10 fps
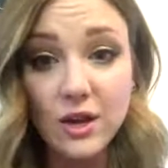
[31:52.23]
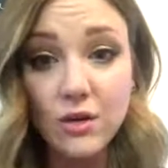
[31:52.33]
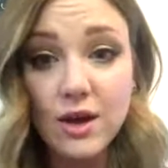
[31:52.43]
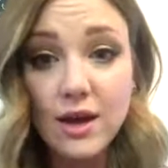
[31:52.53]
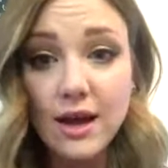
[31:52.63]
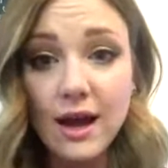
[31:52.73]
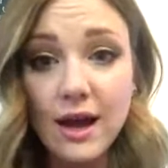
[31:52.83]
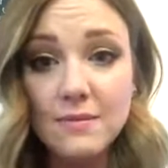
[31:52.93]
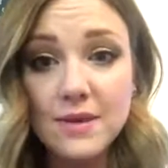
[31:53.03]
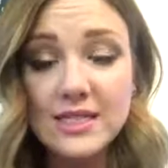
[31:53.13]
um, it's a
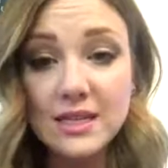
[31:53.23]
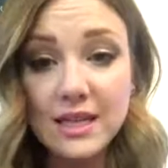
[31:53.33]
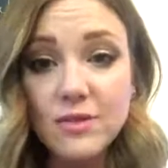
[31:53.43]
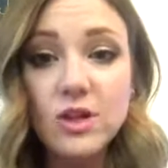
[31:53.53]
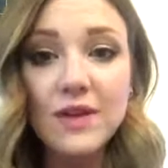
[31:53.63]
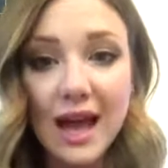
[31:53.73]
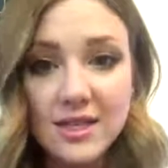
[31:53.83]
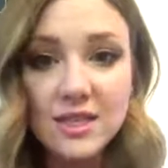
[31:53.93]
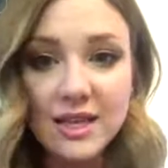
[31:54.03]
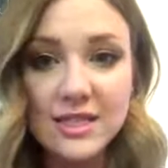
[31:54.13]
level of excellence that